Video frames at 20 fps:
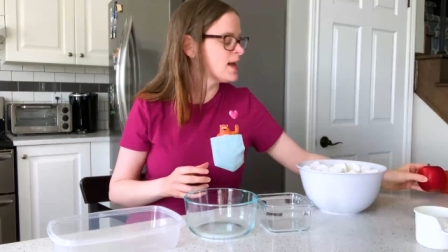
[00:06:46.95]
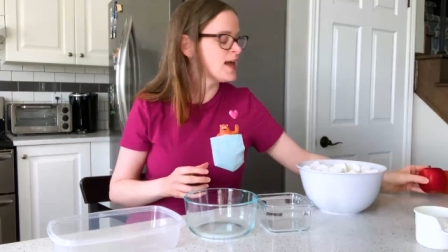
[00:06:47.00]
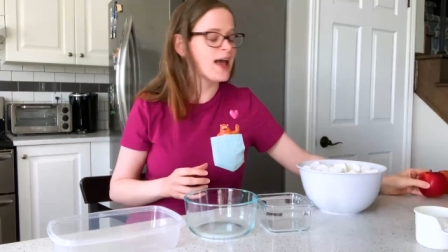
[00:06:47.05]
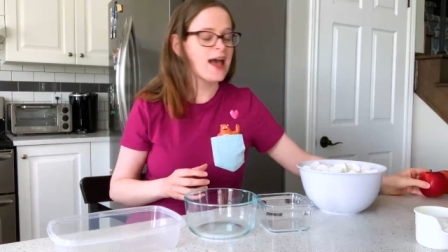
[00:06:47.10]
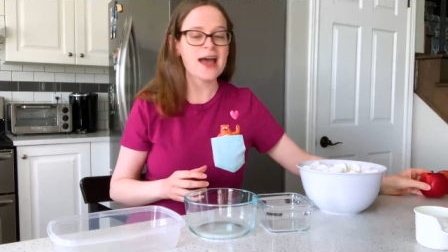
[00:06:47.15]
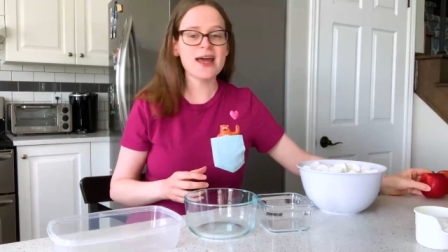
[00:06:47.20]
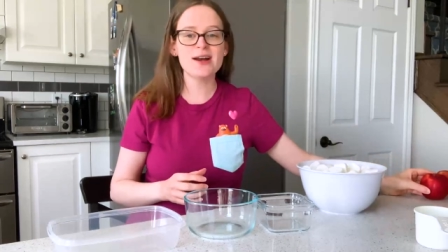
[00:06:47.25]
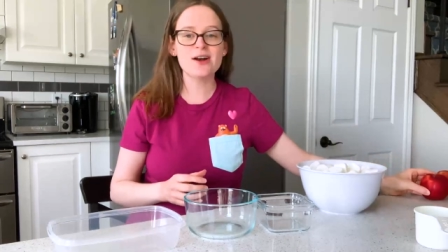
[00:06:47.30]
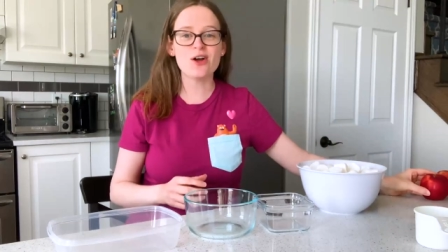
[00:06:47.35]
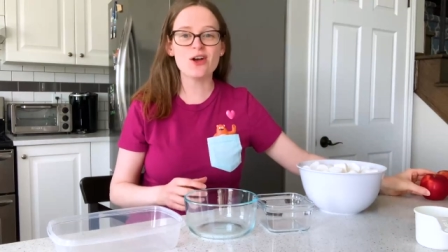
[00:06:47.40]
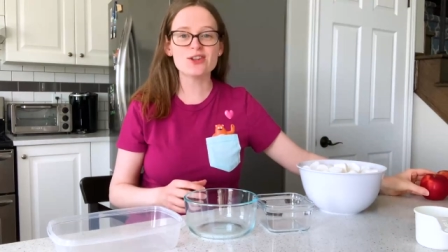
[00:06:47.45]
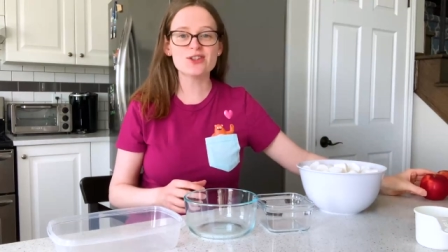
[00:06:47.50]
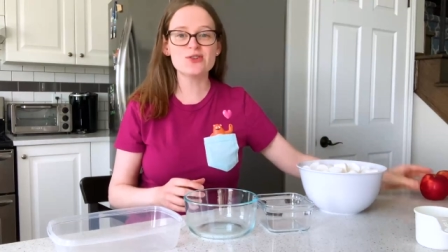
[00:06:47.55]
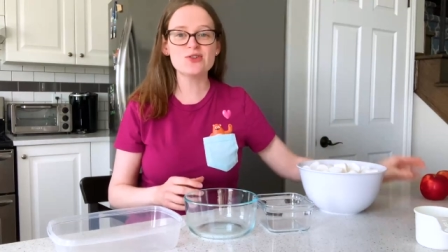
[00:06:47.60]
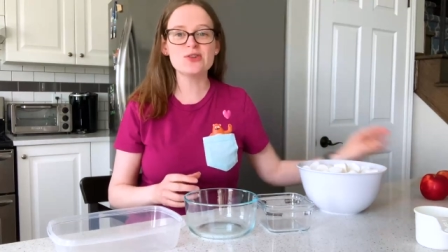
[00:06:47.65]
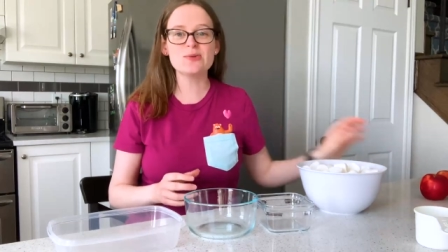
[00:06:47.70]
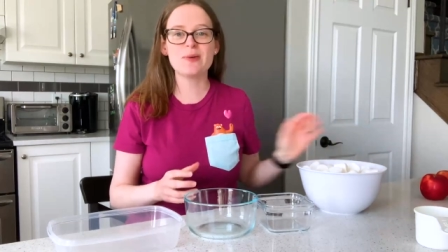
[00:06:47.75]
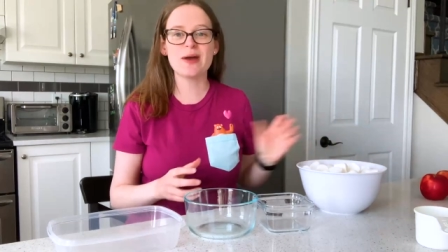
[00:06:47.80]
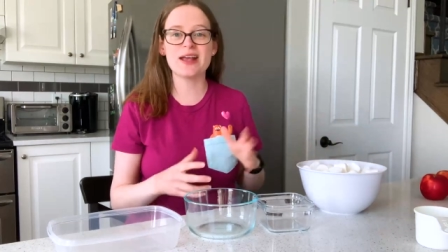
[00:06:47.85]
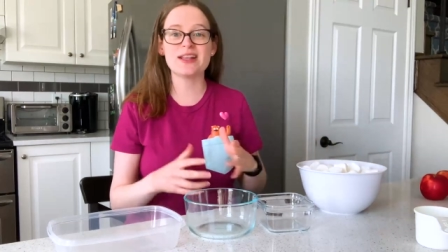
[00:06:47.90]
and it also
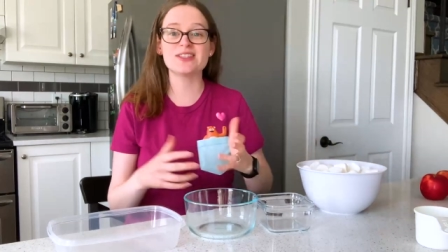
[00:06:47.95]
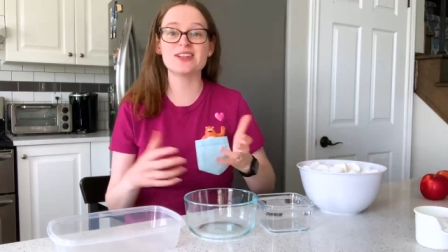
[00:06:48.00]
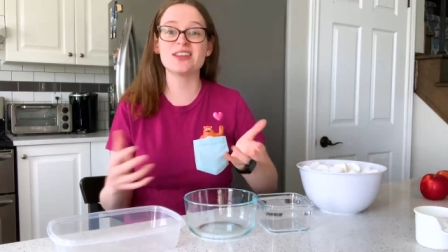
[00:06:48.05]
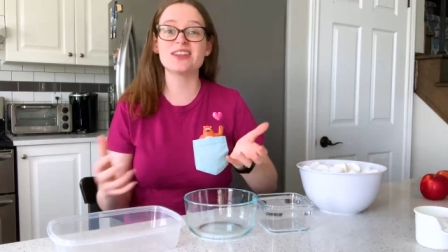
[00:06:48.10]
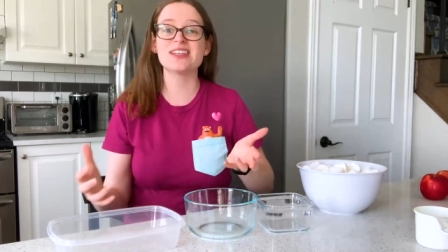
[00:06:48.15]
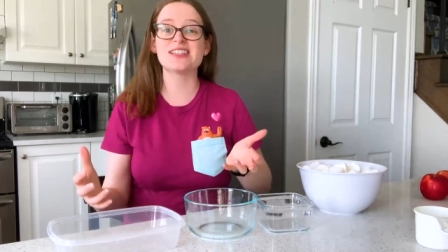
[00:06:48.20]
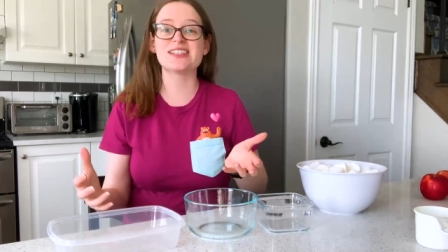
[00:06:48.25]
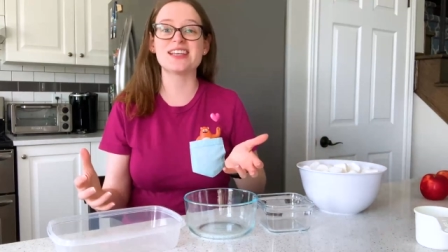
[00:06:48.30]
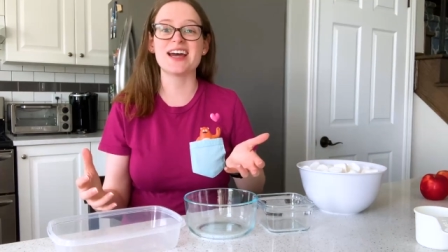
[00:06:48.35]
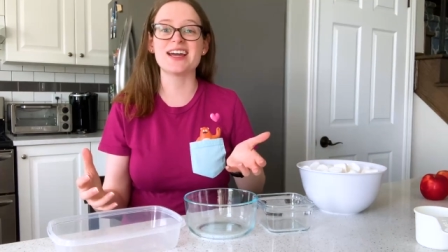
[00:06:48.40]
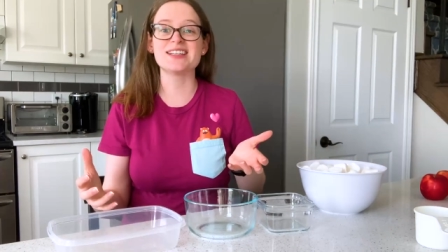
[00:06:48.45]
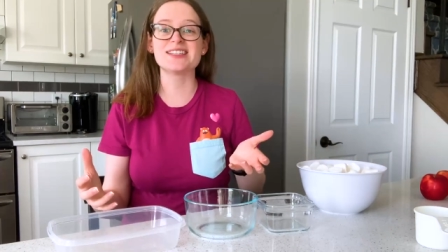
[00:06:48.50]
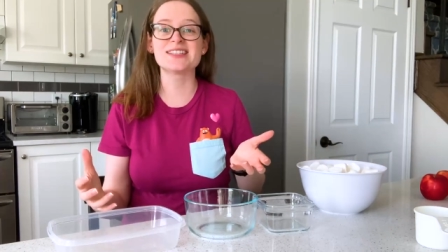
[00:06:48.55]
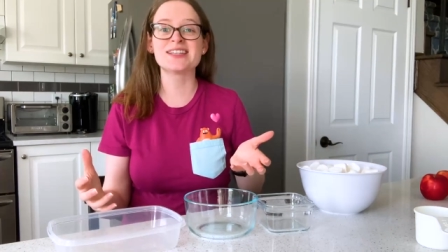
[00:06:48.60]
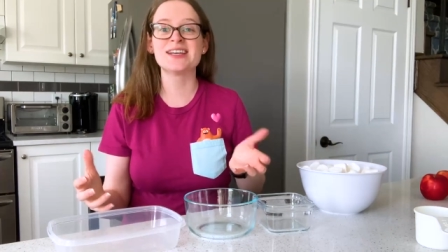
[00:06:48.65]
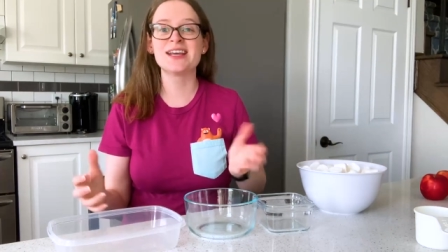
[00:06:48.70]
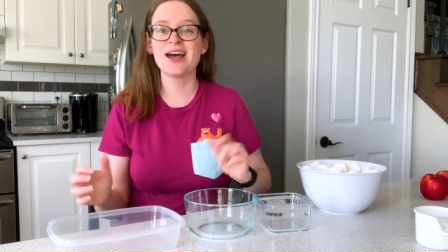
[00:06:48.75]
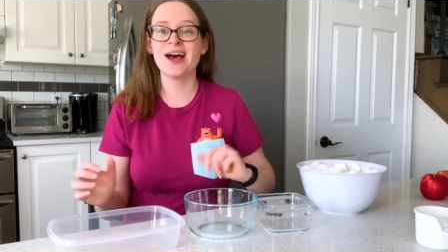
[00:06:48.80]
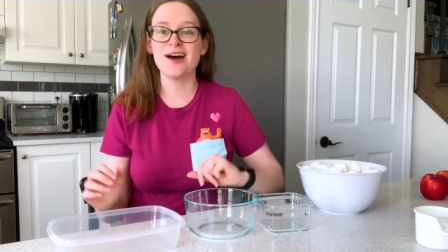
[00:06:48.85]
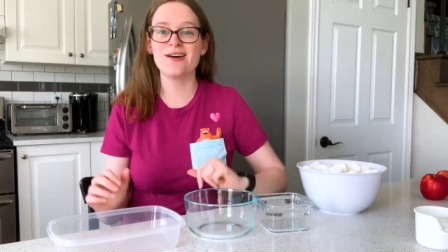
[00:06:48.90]
depends on the size
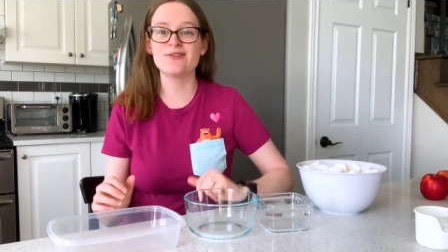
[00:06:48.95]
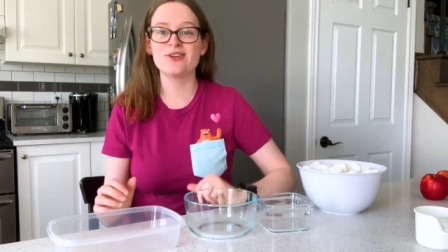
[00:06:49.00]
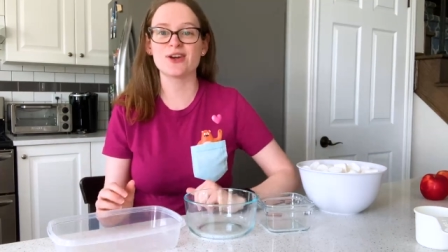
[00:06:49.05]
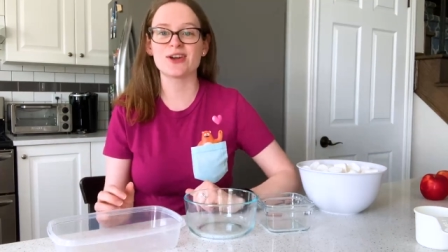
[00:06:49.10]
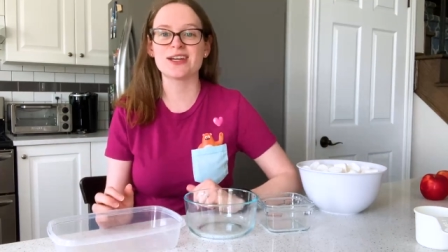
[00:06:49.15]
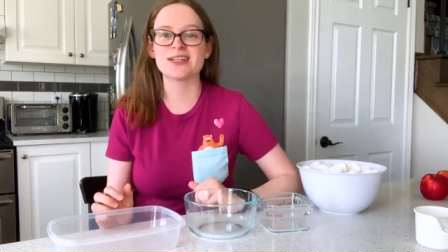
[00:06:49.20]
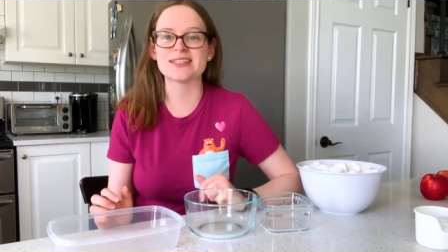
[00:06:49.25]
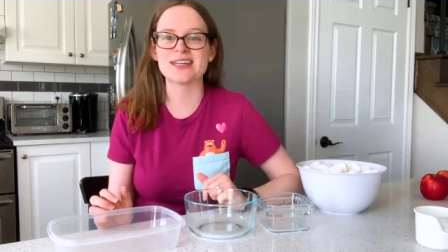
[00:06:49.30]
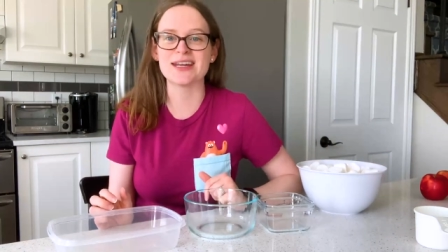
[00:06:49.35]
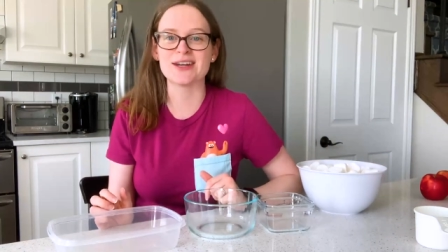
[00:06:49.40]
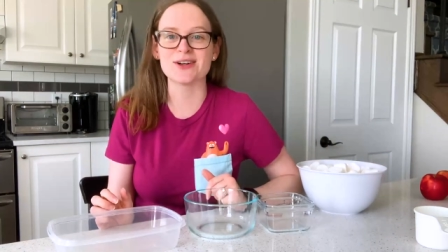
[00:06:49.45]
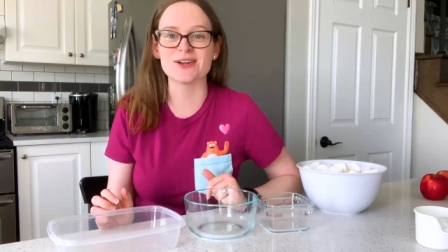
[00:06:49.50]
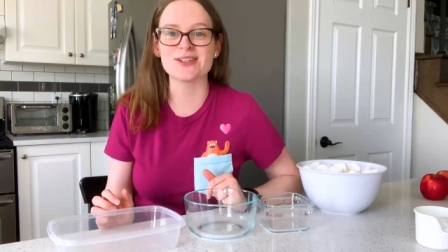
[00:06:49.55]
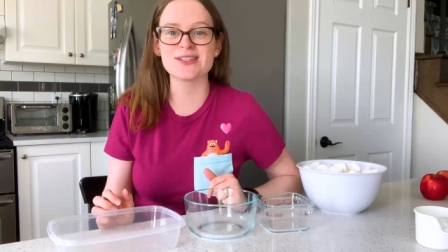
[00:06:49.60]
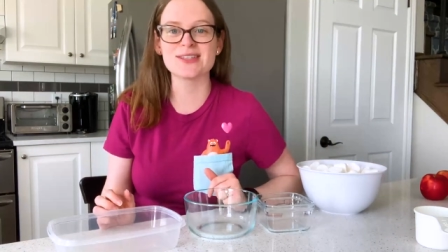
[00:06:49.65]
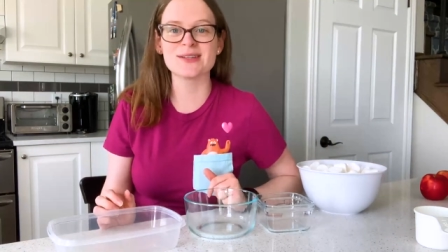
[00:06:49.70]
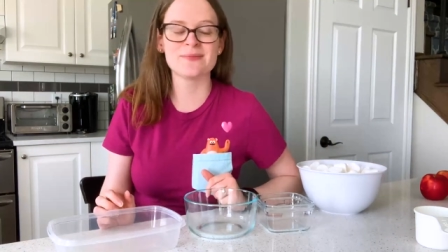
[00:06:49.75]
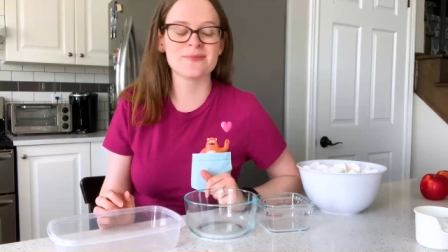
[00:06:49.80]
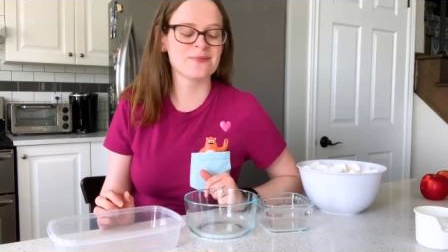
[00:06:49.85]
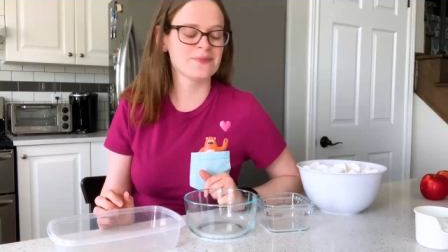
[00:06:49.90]
of your containers.
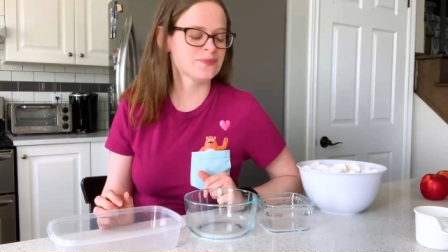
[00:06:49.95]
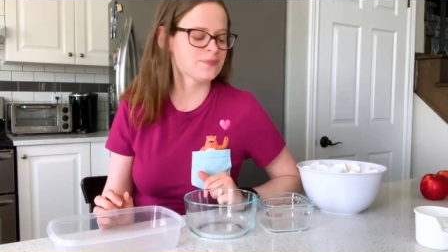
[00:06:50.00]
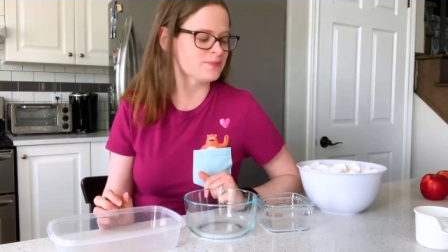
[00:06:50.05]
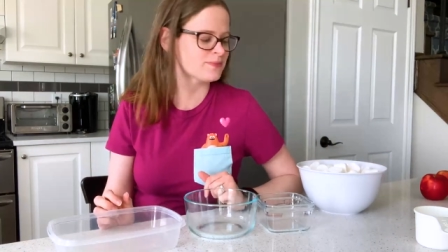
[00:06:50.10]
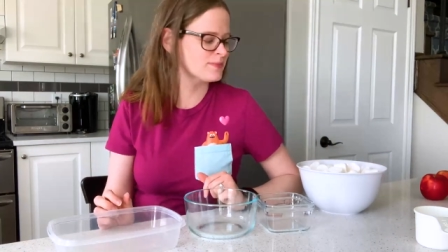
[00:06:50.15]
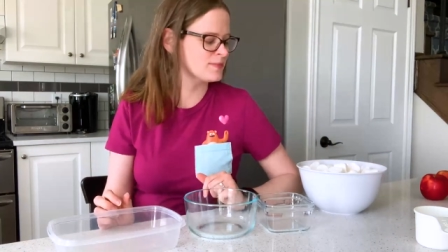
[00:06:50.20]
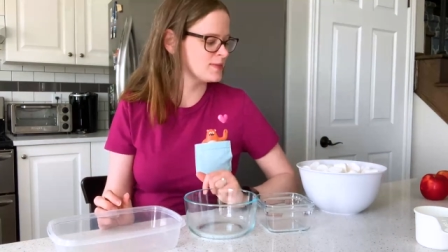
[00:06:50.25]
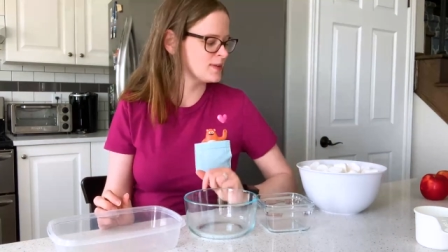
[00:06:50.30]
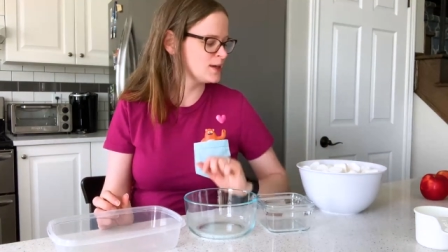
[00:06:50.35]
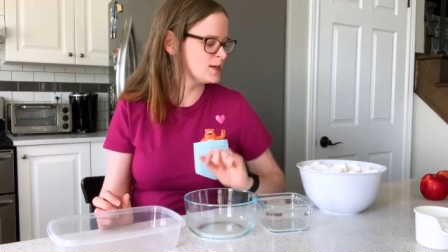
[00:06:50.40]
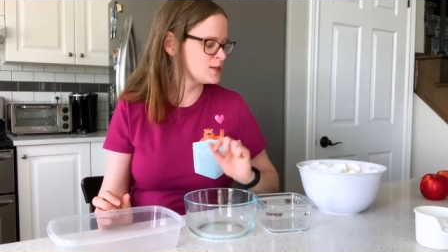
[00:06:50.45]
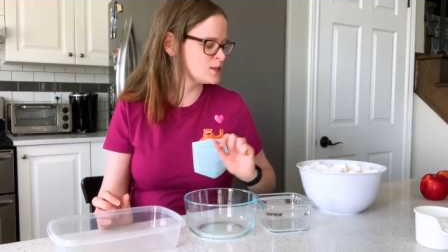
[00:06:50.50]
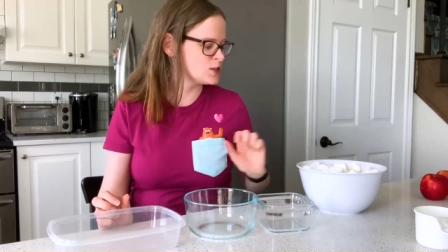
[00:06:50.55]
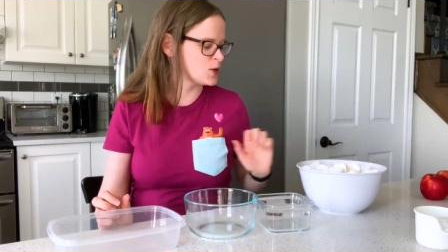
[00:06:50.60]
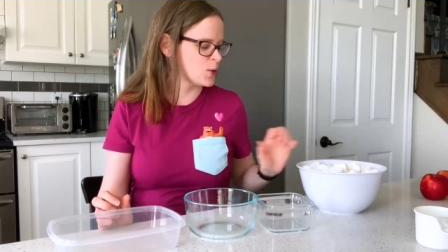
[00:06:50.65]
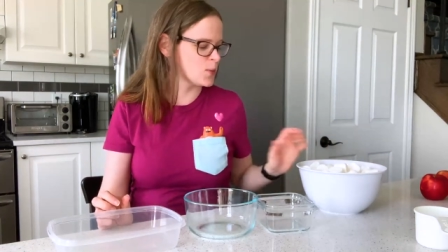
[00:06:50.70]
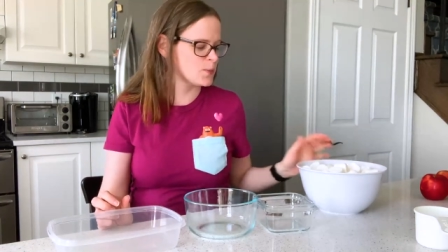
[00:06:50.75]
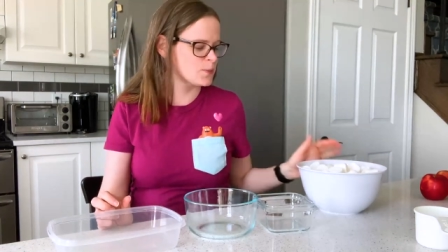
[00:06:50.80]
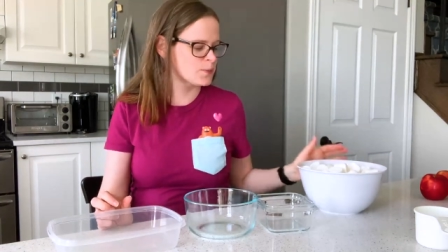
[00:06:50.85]
So